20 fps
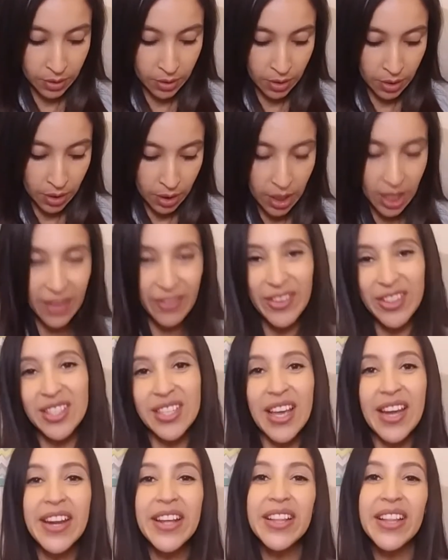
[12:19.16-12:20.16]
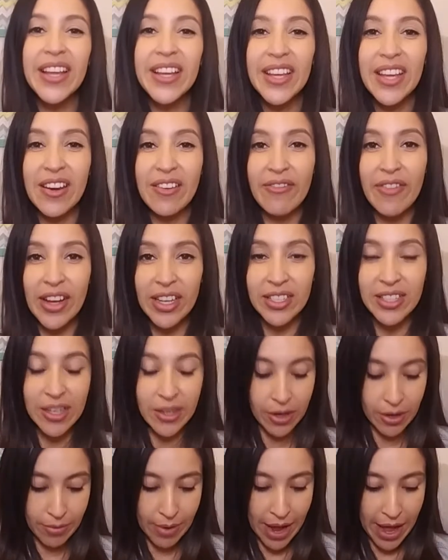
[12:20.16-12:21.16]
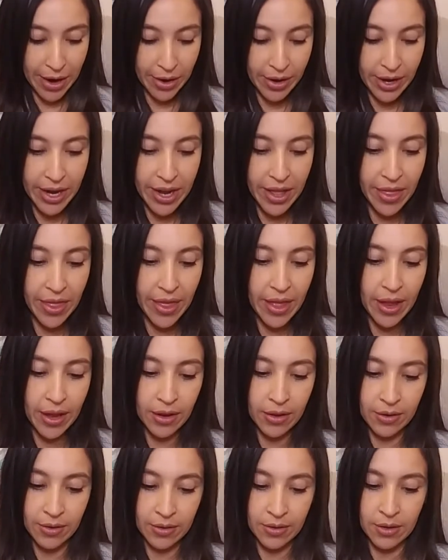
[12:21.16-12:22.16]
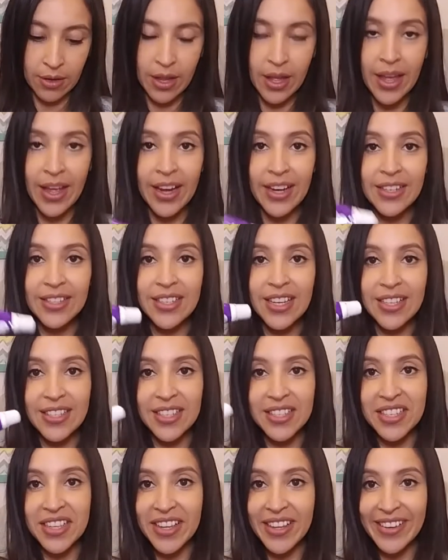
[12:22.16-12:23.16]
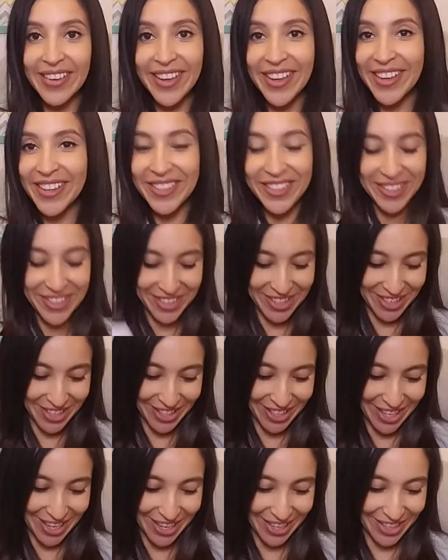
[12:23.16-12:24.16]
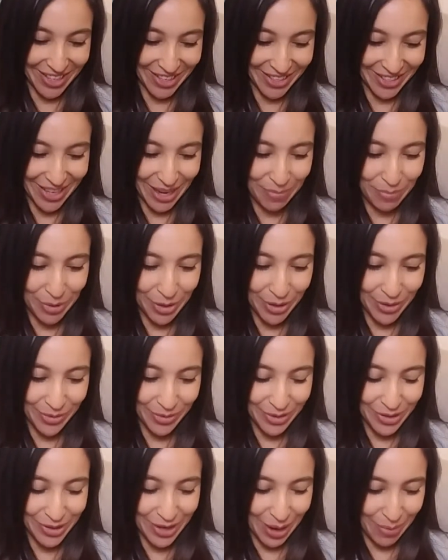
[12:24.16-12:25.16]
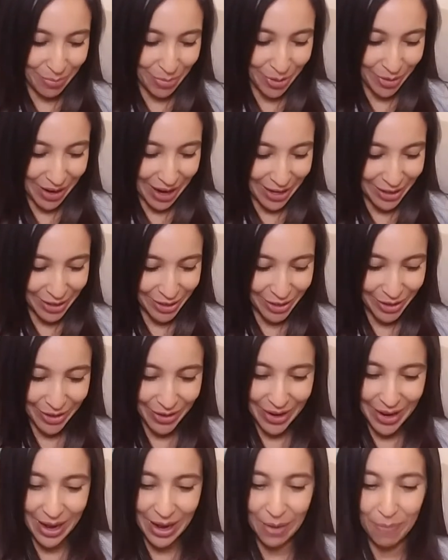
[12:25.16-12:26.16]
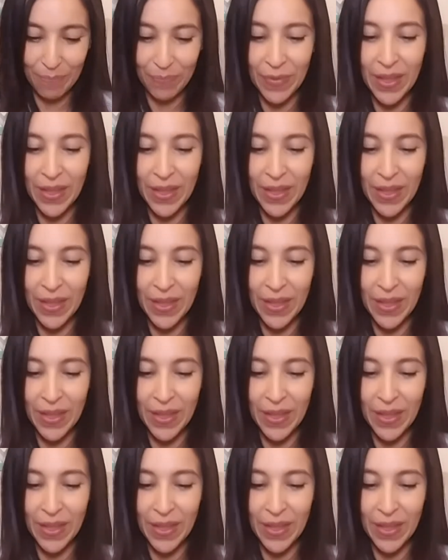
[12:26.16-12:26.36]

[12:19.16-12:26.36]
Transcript: If it's getting like infected or red or anything. Desitin, just like diaper rash cream.